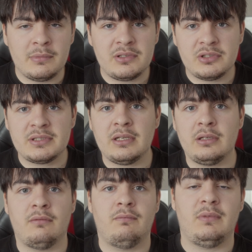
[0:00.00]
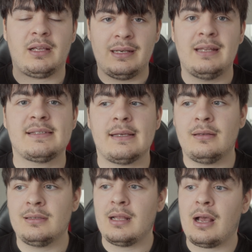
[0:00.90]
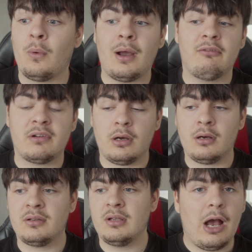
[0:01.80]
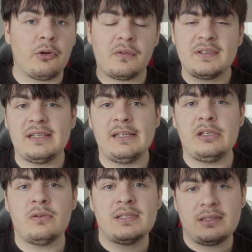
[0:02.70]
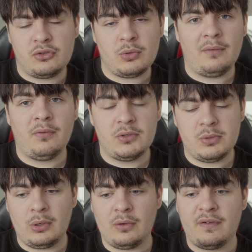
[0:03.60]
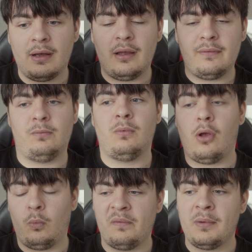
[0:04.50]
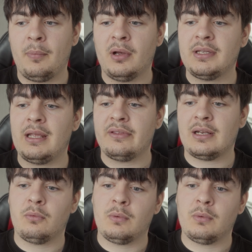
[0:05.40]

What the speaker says: me just tell you like an insight in how I record. I would obviously use the 24-105 with my body, and then I